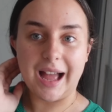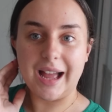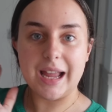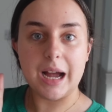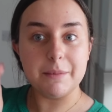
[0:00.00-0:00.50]

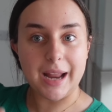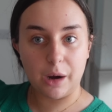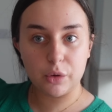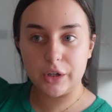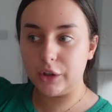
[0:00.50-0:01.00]
I am
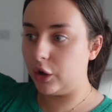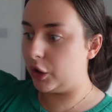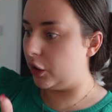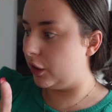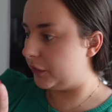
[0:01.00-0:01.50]
now going to
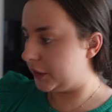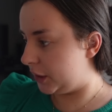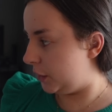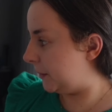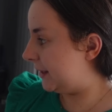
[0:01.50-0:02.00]
go for the
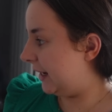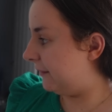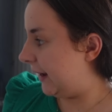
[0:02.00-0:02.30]
new TV.